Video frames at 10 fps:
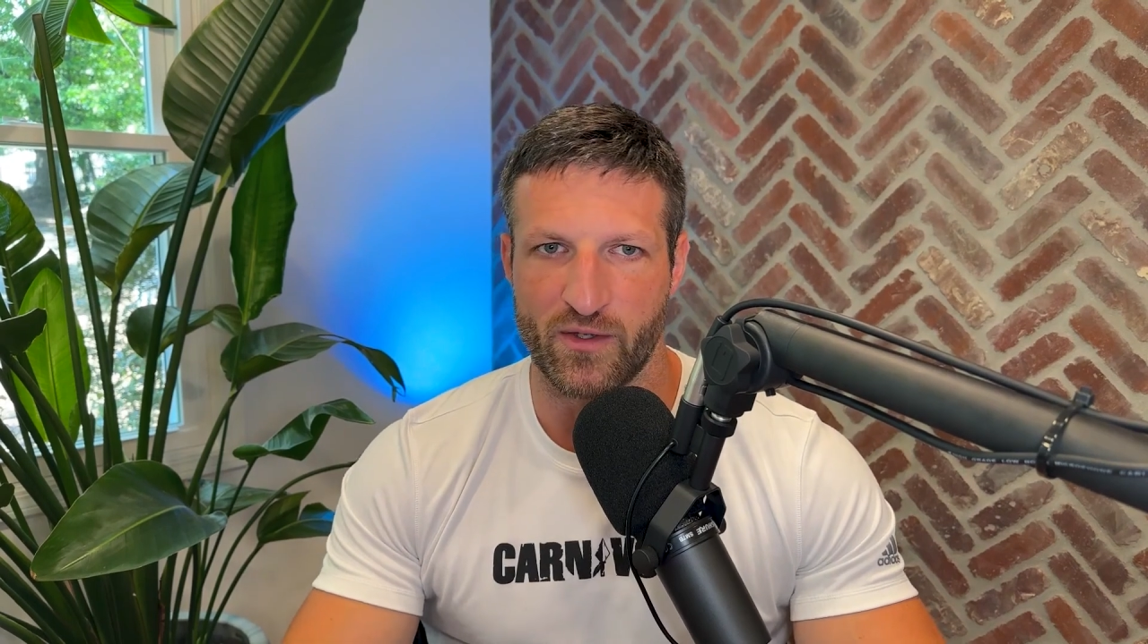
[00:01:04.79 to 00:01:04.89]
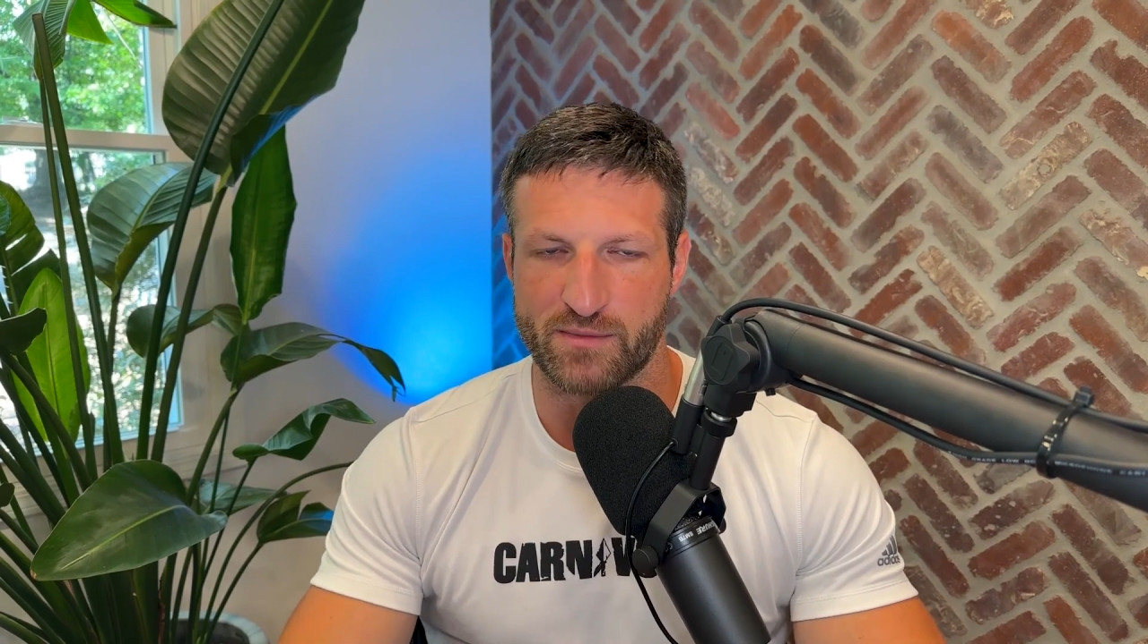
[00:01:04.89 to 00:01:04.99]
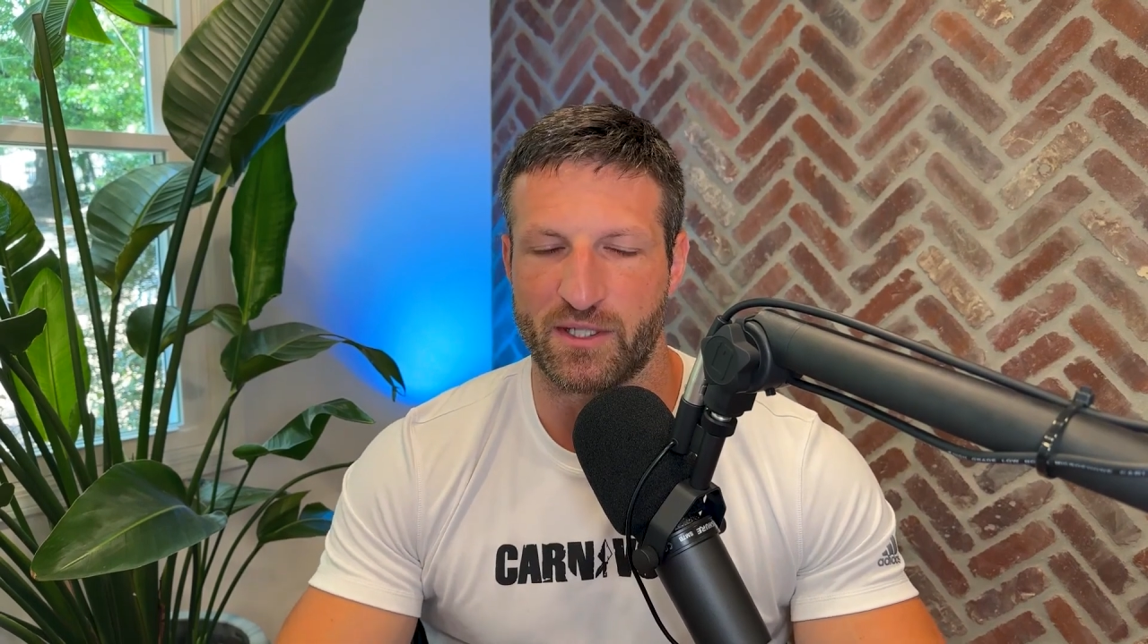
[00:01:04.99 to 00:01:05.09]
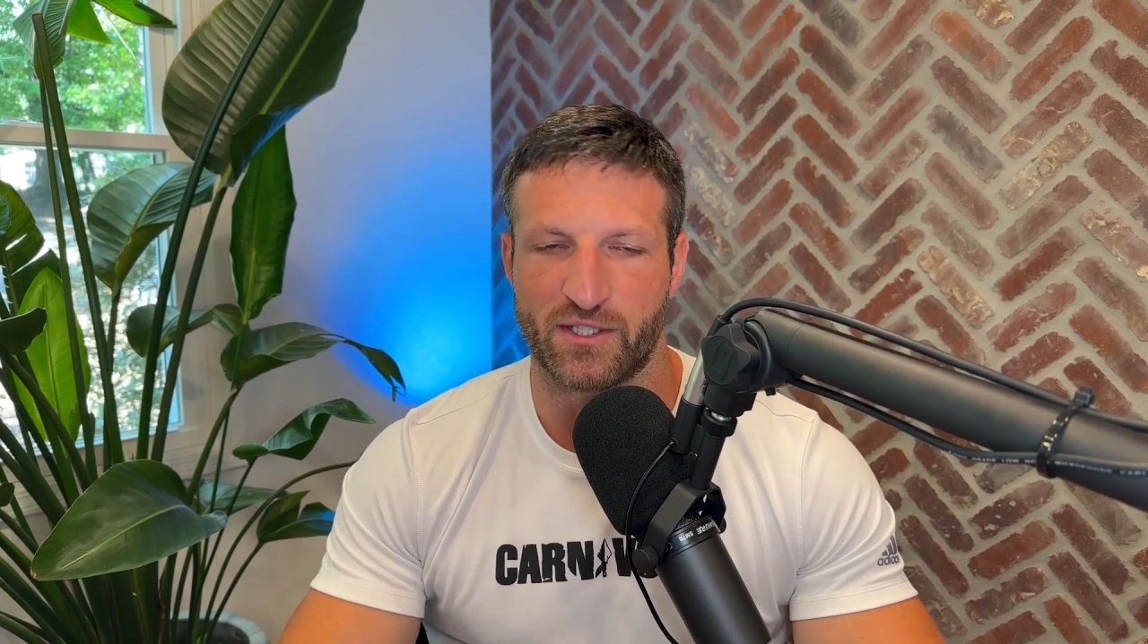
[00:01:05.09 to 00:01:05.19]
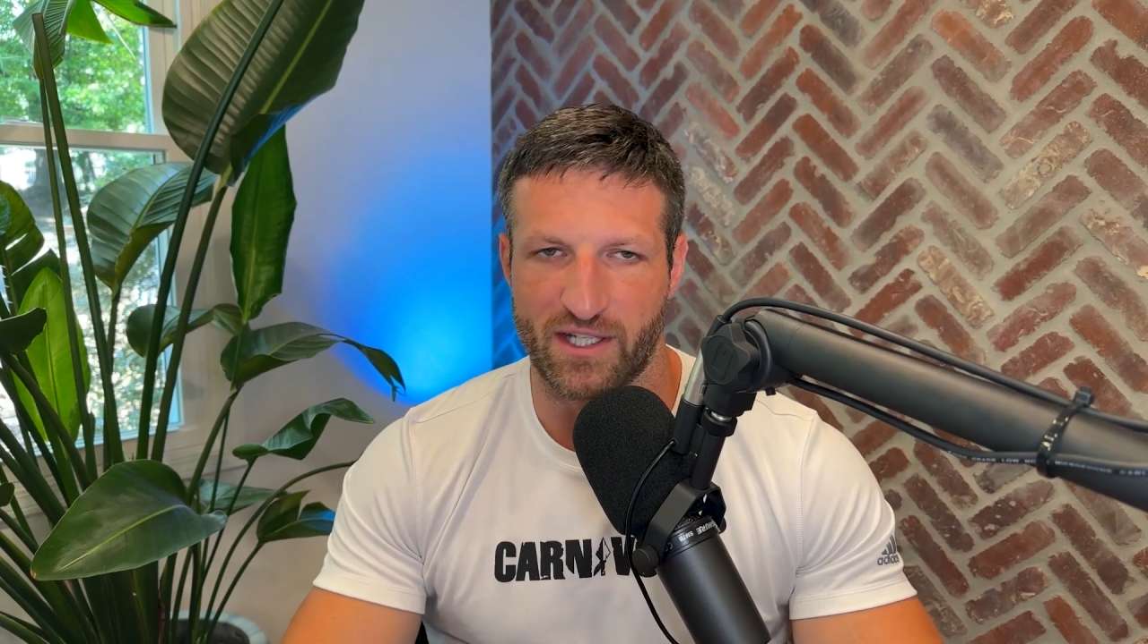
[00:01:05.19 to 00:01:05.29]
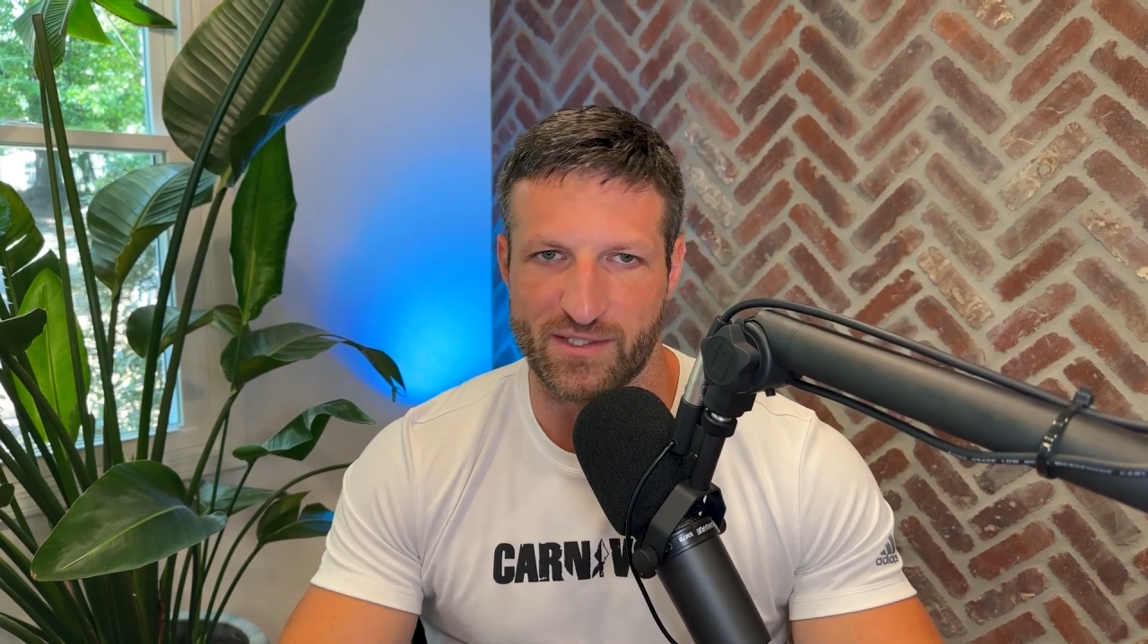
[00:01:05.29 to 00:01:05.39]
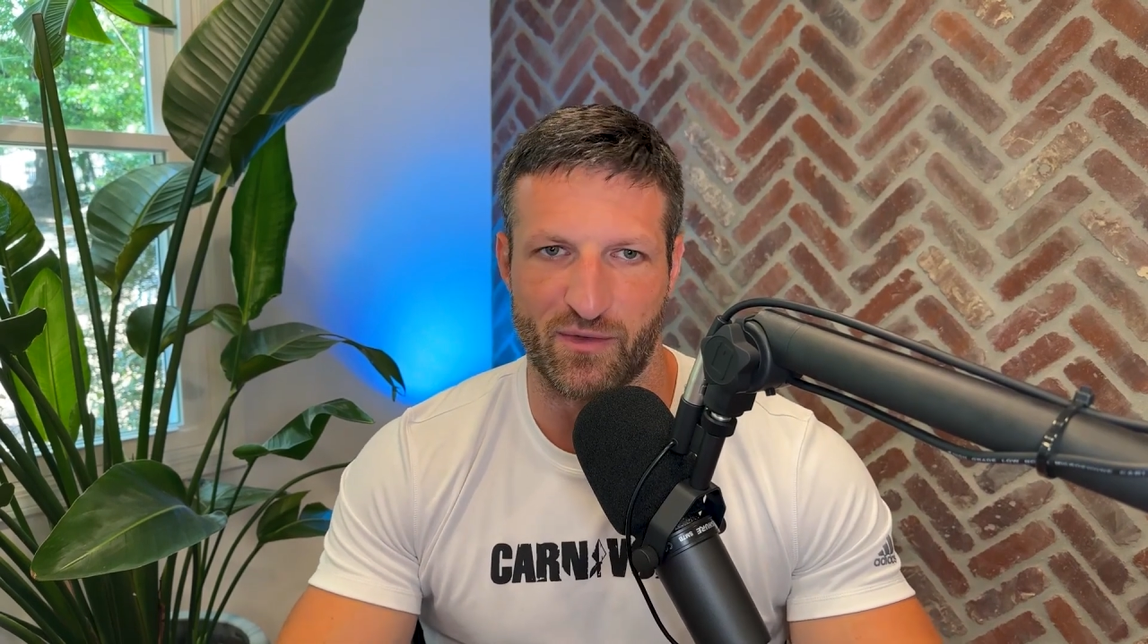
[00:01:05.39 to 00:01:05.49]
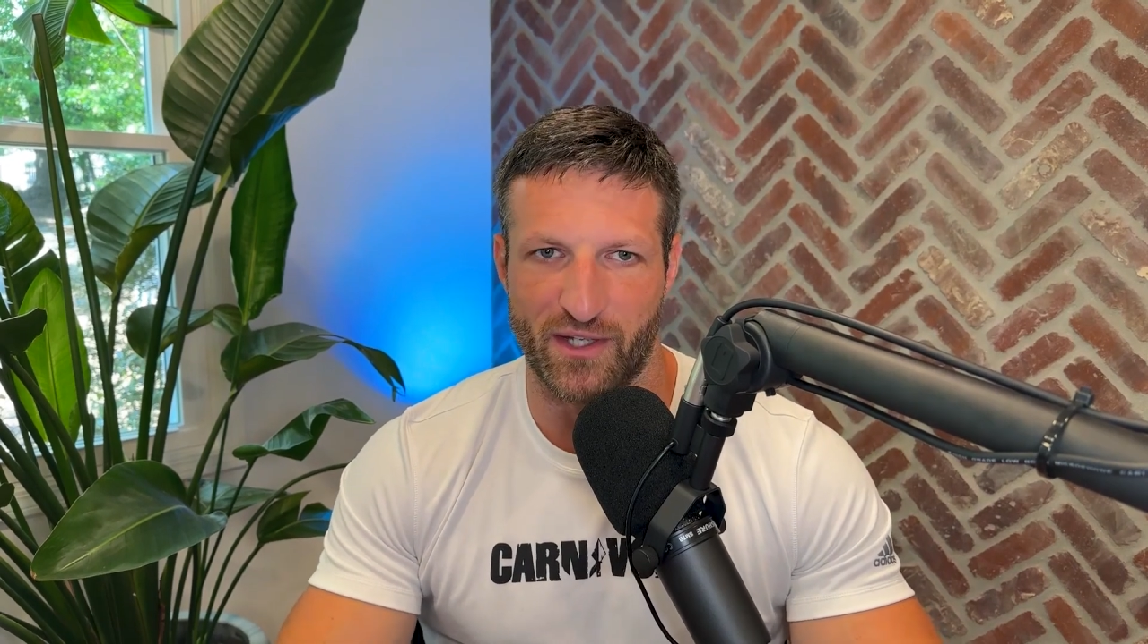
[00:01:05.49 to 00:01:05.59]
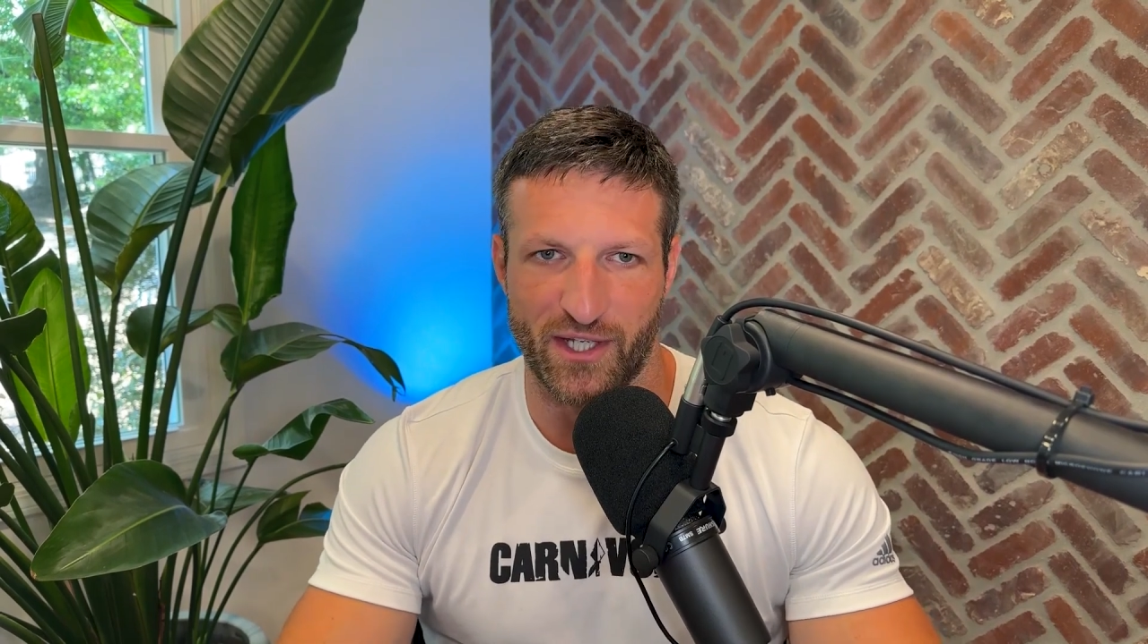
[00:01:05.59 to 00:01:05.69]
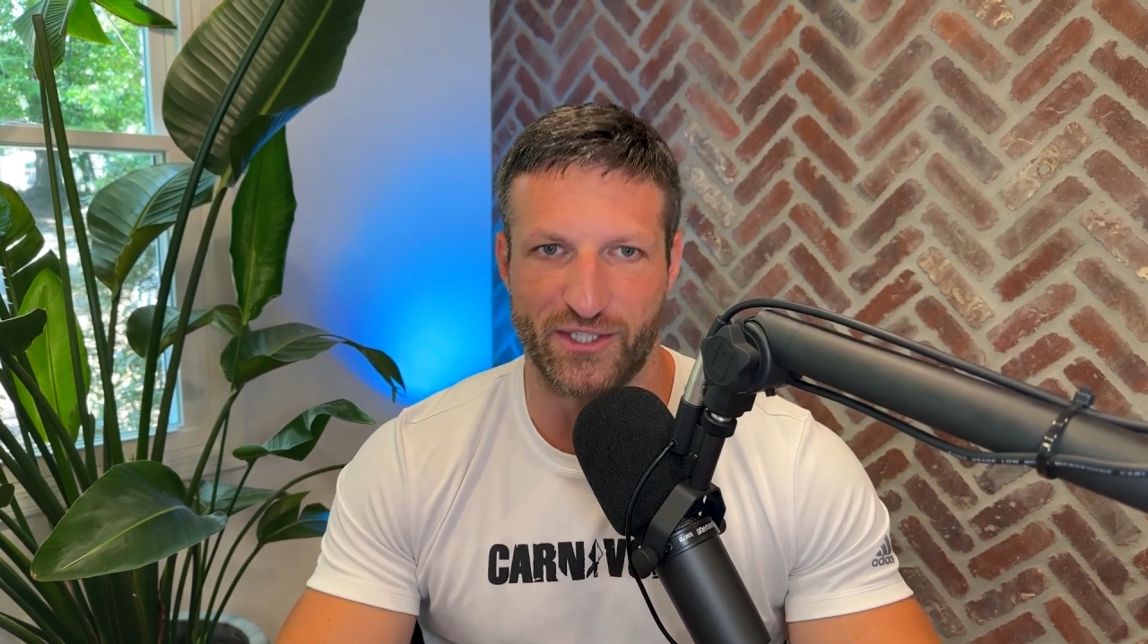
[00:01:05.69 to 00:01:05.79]
it's much less of
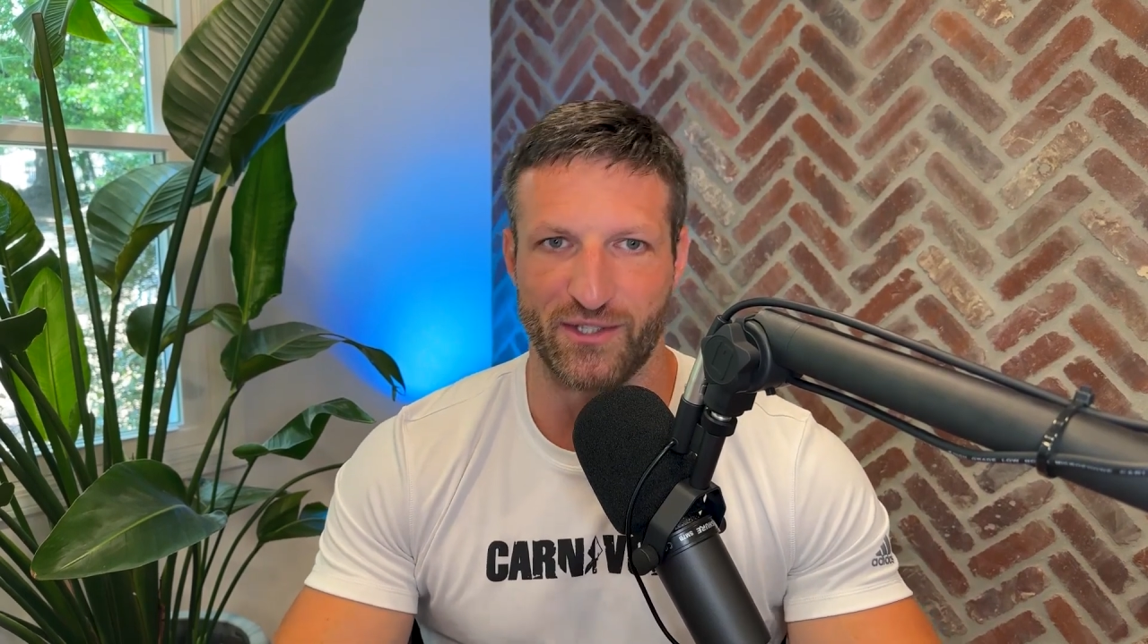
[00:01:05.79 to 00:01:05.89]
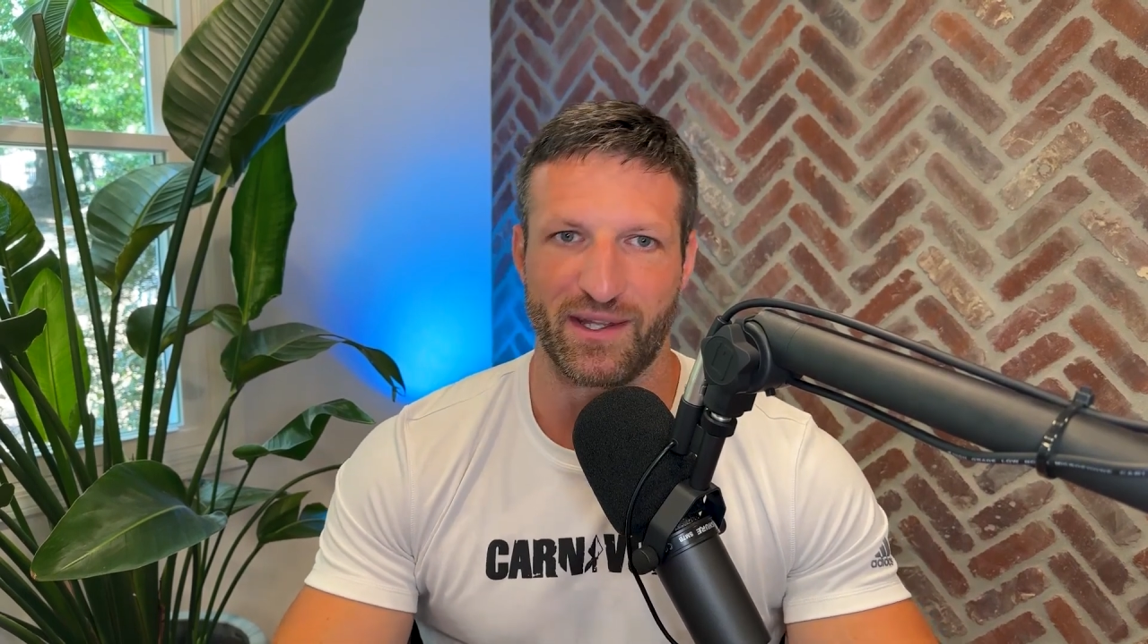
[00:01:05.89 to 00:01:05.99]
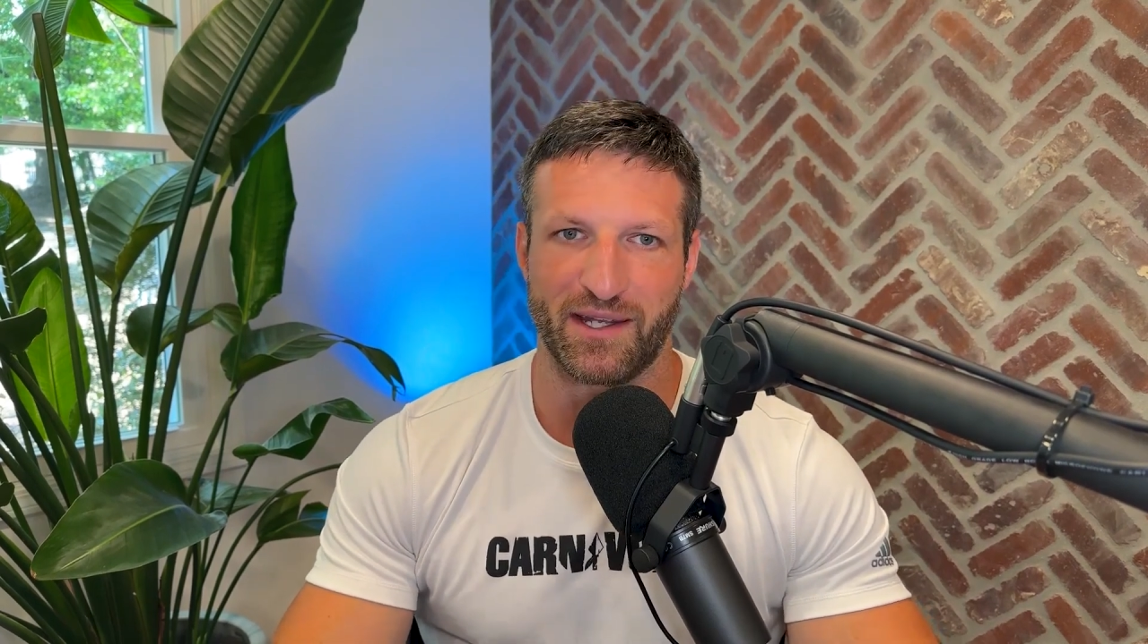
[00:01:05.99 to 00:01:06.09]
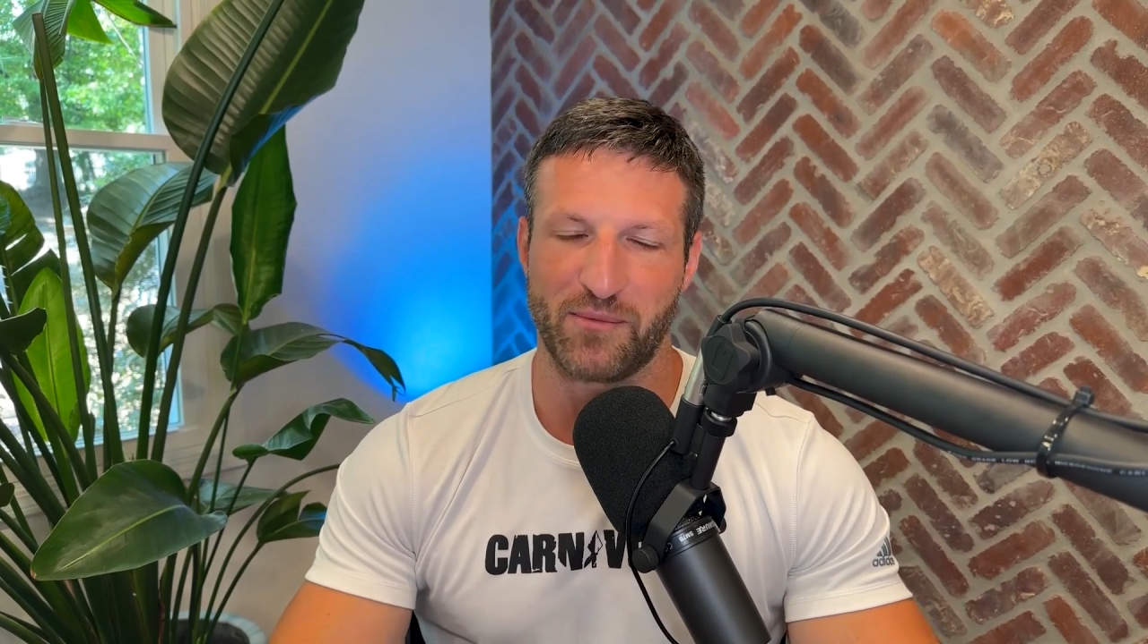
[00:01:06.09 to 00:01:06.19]
an issue than it